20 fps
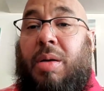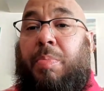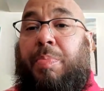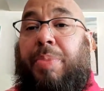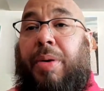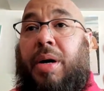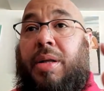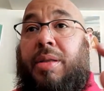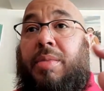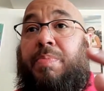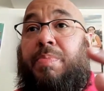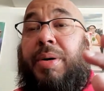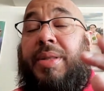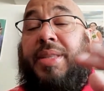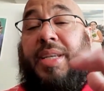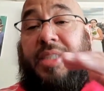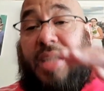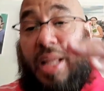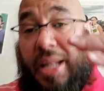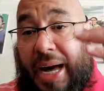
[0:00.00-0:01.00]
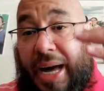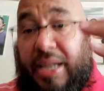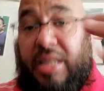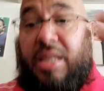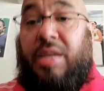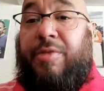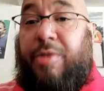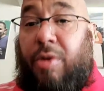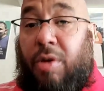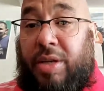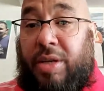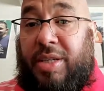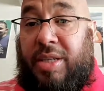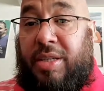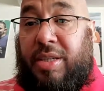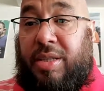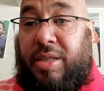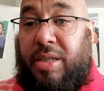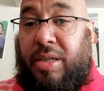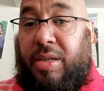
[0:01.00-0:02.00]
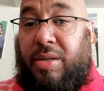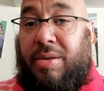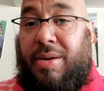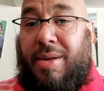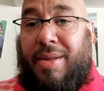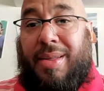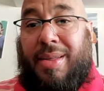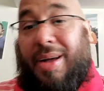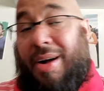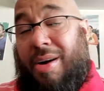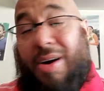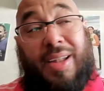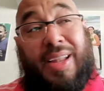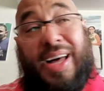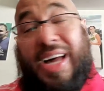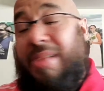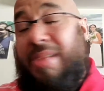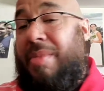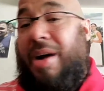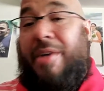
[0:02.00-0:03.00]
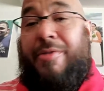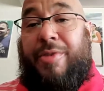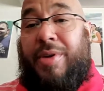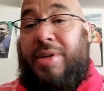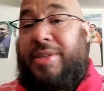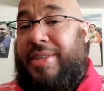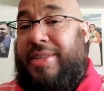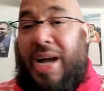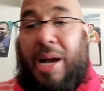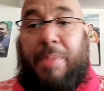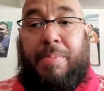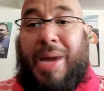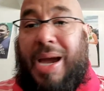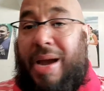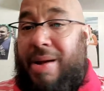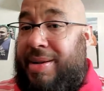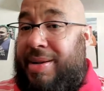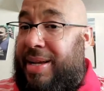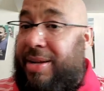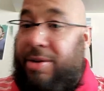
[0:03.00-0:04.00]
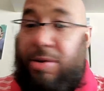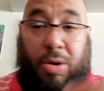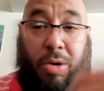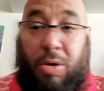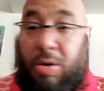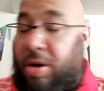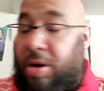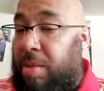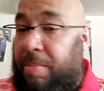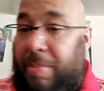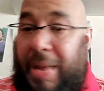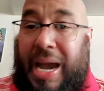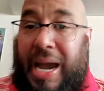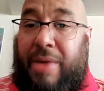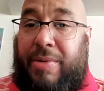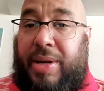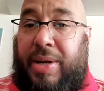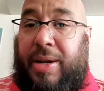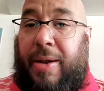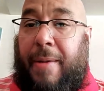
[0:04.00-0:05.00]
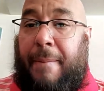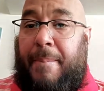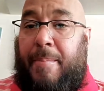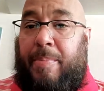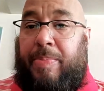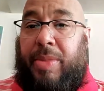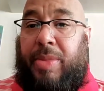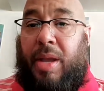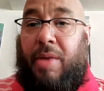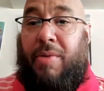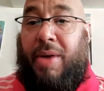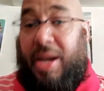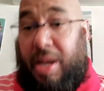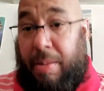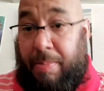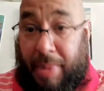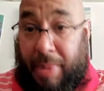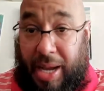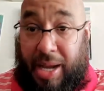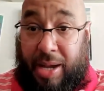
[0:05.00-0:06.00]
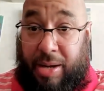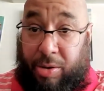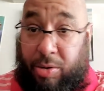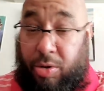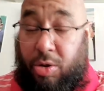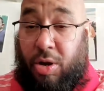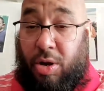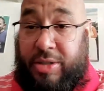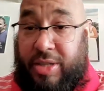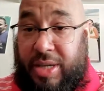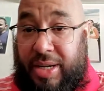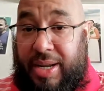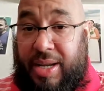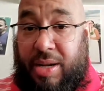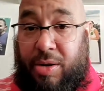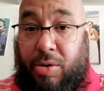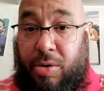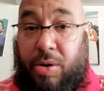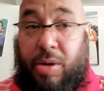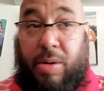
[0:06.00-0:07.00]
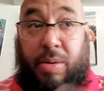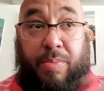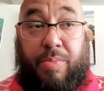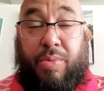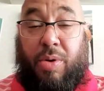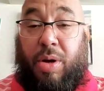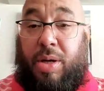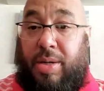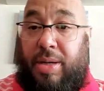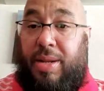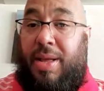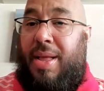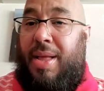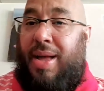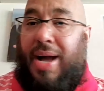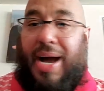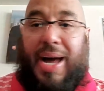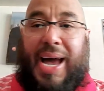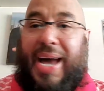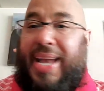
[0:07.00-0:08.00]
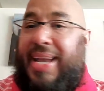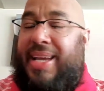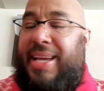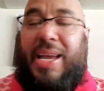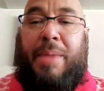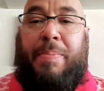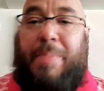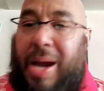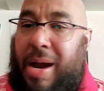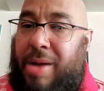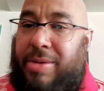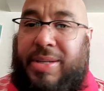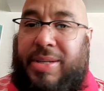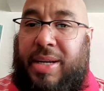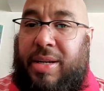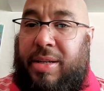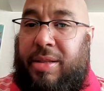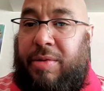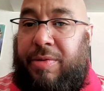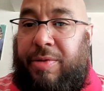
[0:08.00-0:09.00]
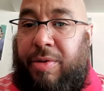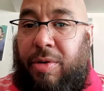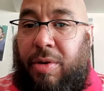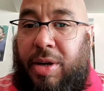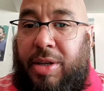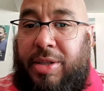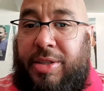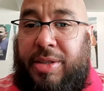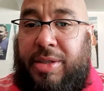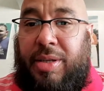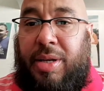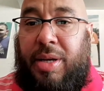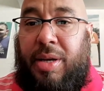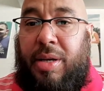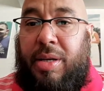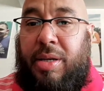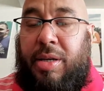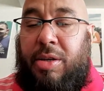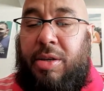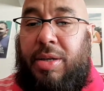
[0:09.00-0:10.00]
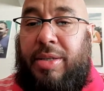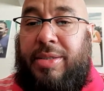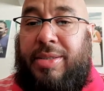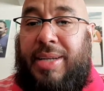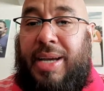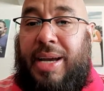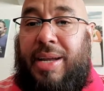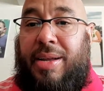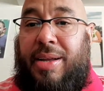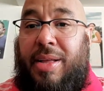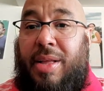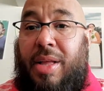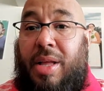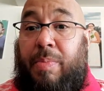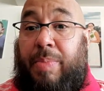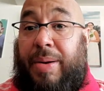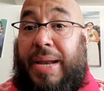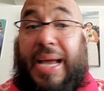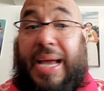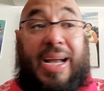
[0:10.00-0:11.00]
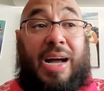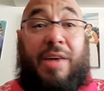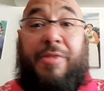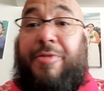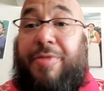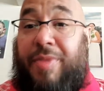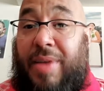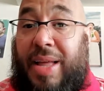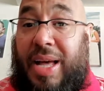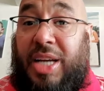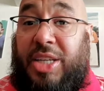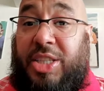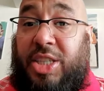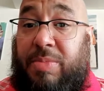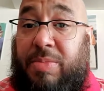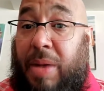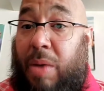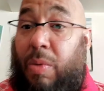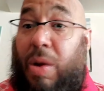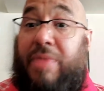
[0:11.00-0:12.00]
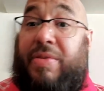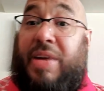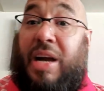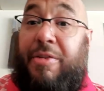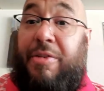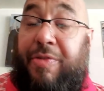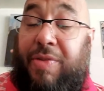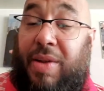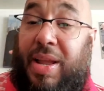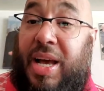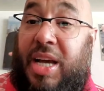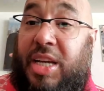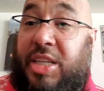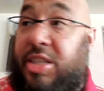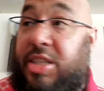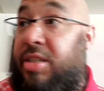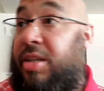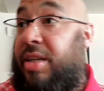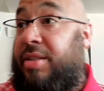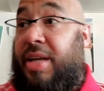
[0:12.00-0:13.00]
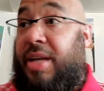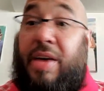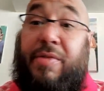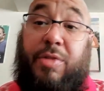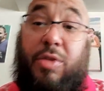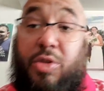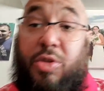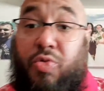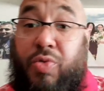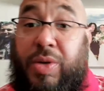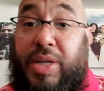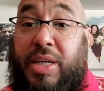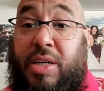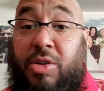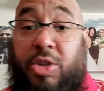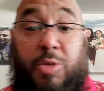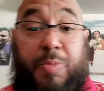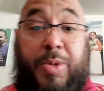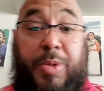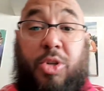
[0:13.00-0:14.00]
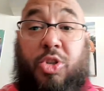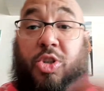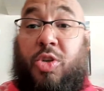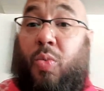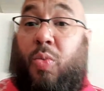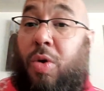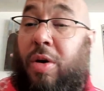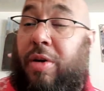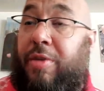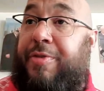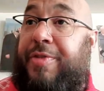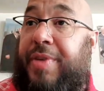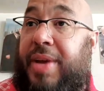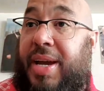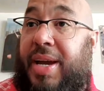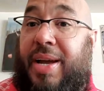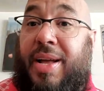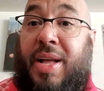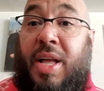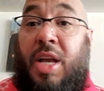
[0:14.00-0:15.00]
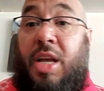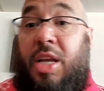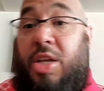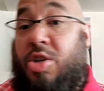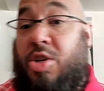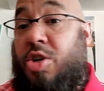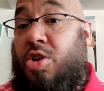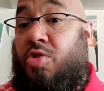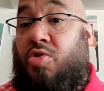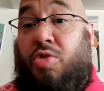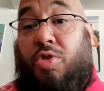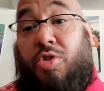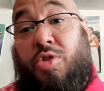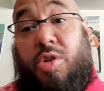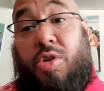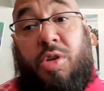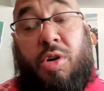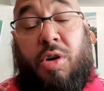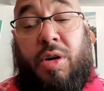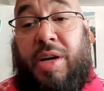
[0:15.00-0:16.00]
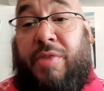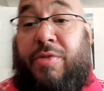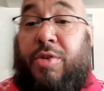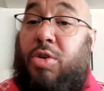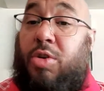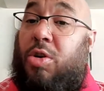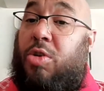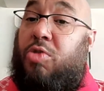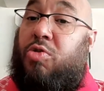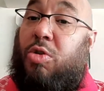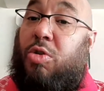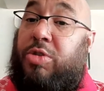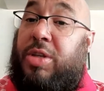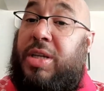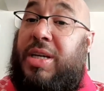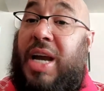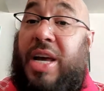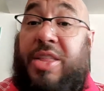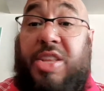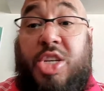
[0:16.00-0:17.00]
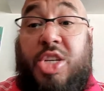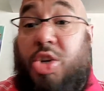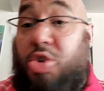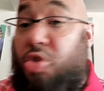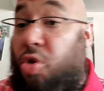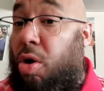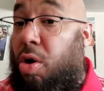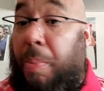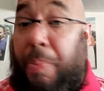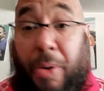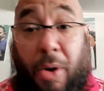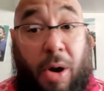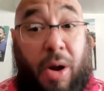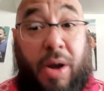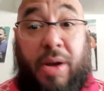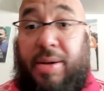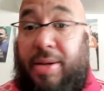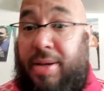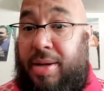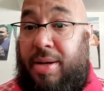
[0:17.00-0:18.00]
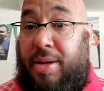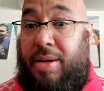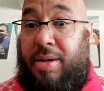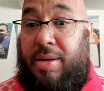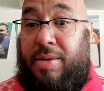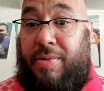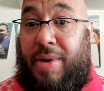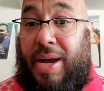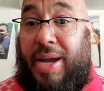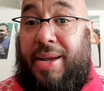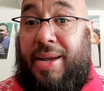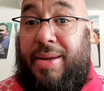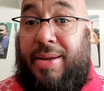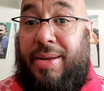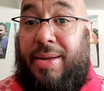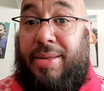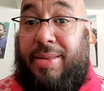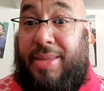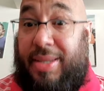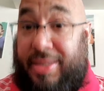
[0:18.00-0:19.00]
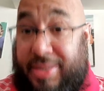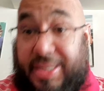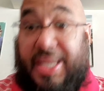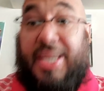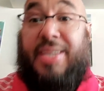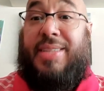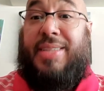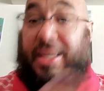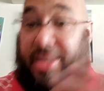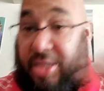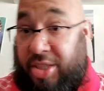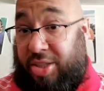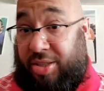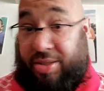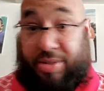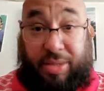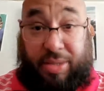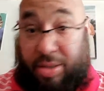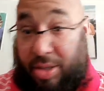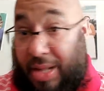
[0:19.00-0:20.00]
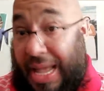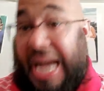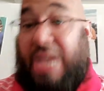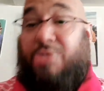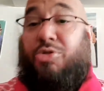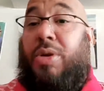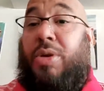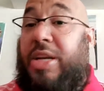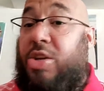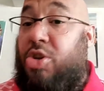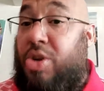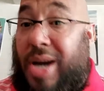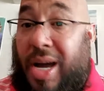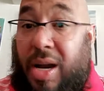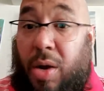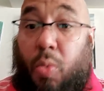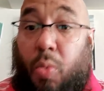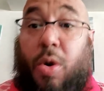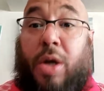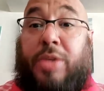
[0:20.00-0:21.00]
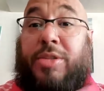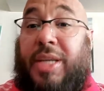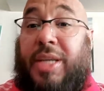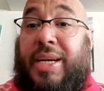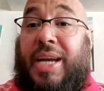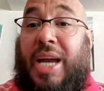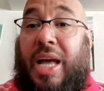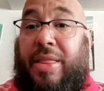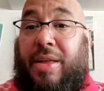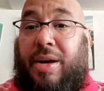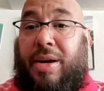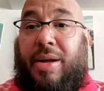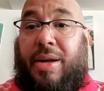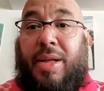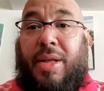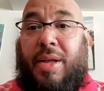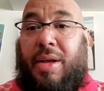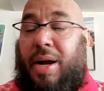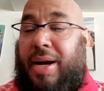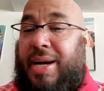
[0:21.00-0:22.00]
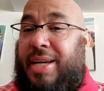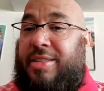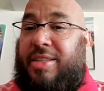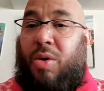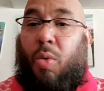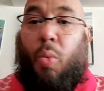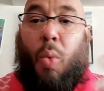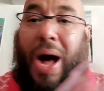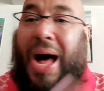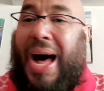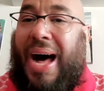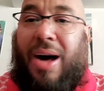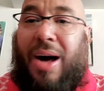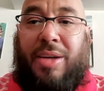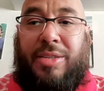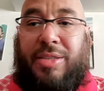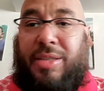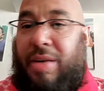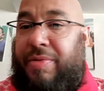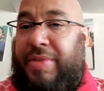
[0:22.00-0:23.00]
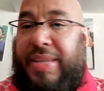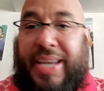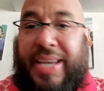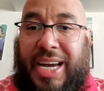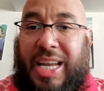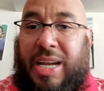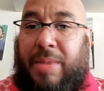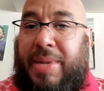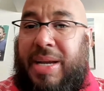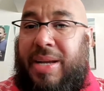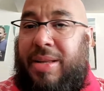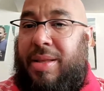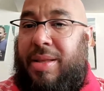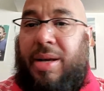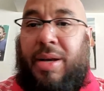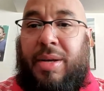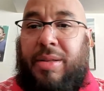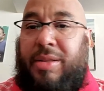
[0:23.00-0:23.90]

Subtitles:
But there's a lot of divorces still. A lot of my friends got married and no longer married, right? In New York City, in New York, in Brooklyn. I didn't get married to get a divorce. You understand? But I got flesh. My wife got flesh. The devil is real. Spiritual warfare. You know, if you don't grow together, you grow apart, right? There's things that just naturally you got to work together against the wiles of the enemy, the